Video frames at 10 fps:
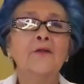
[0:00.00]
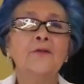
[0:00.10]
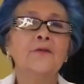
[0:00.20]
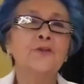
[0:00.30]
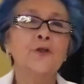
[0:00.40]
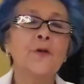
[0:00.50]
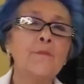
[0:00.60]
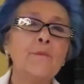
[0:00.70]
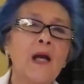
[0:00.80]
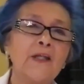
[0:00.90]

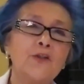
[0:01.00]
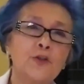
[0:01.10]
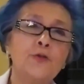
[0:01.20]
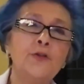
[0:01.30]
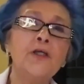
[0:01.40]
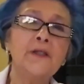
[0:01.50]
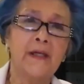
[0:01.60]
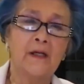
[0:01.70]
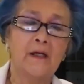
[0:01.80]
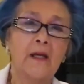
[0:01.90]
during my junior
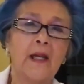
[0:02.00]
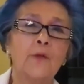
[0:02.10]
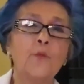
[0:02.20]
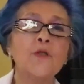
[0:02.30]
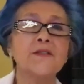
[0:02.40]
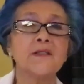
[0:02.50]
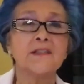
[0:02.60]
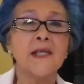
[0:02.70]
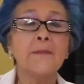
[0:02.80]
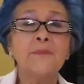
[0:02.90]
year and was
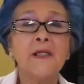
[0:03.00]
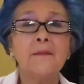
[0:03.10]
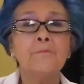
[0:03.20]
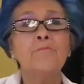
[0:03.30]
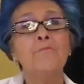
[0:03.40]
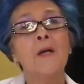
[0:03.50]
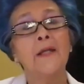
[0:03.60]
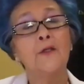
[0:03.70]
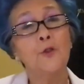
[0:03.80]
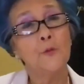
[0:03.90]
accepted by
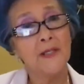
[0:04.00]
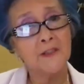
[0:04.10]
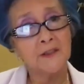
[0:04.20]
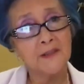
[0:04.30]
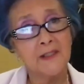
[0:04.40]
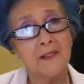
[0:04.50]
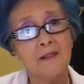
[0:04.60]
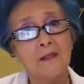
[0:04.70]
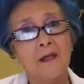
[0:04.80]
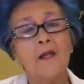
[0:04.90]

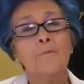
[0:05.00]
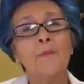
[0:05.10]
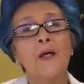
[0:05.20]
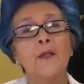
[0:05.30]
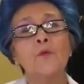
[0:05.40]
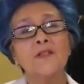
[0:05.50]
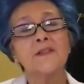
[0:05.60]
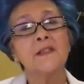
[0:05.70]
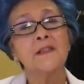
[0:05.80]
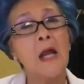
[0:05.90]
USC, but was
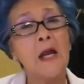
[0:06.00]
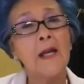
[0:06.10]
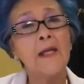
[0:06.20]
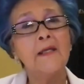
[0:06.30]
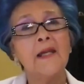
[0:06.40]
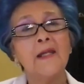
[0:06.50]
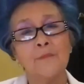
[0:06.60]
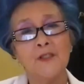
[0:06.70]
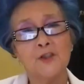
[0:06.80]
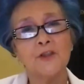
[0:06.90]
denied
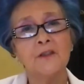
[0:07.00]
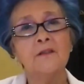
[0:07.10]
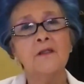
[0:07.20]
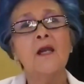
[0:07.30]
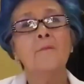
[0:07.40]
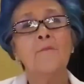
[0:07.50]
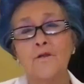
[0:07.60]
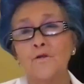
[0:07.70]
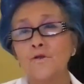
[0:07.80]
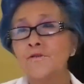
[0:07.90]
admission by
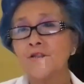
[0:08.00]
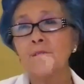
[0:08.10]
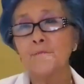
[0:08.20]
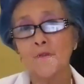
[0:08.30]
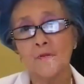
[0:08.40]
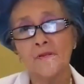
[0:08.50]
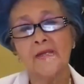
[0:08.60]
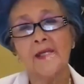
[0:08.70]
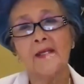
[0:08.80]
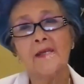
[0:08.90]
UC
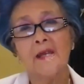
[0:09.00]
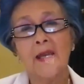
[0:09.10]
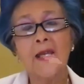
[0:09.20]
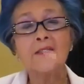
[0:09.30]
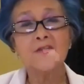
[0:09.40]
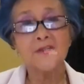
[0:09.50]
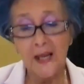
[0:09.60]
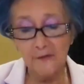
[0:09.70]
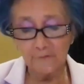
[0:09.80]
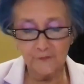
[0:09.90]
Berkeley and
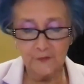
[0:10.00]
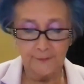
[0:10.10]
Stanford.